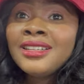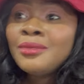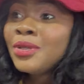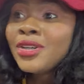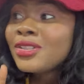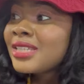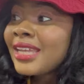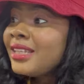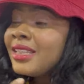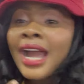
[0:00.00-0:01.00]
because I
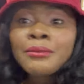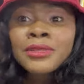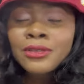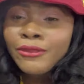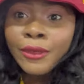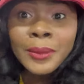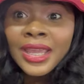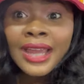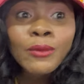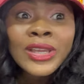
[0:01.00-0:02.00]
didn't for
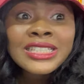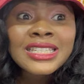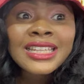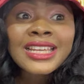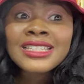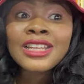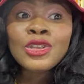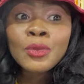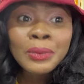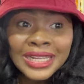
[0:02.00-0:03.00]
me, when she said there is a
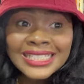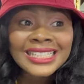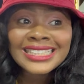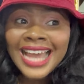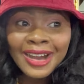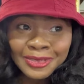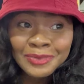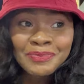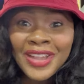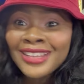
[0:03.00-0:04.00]
new place in town,
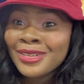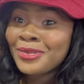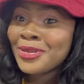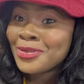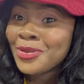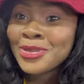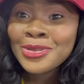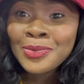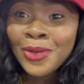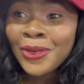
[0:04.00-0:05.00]
I thought it was one
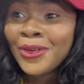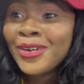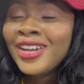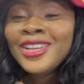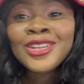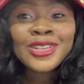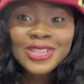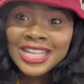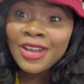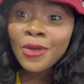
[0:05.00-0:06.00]
small, you know,
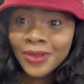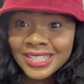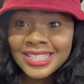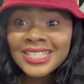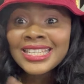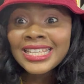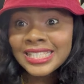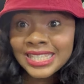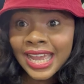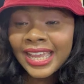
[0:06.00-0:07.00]
just like oasis,
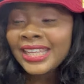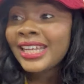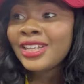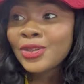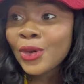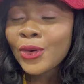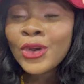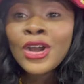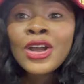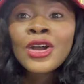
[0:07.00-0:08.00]
inside,
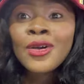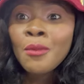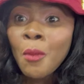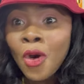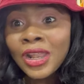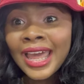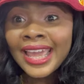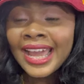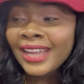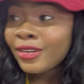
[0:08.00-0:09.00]
indoor, more
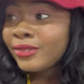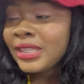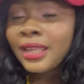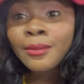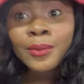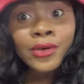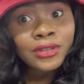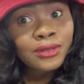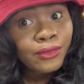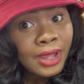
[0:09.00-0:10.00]
like kind of thing.
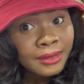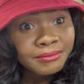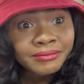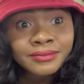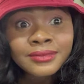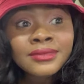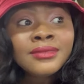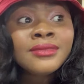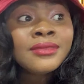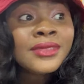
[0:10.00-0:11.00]
But fam,
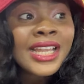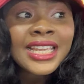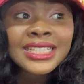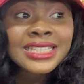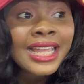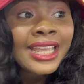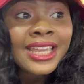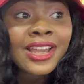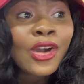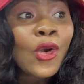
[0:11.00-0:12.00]
it's like
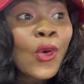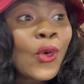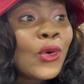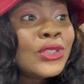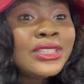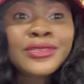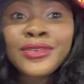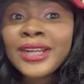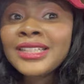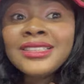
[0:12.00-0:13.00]
a whole
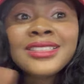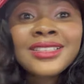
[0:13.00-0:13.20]
different,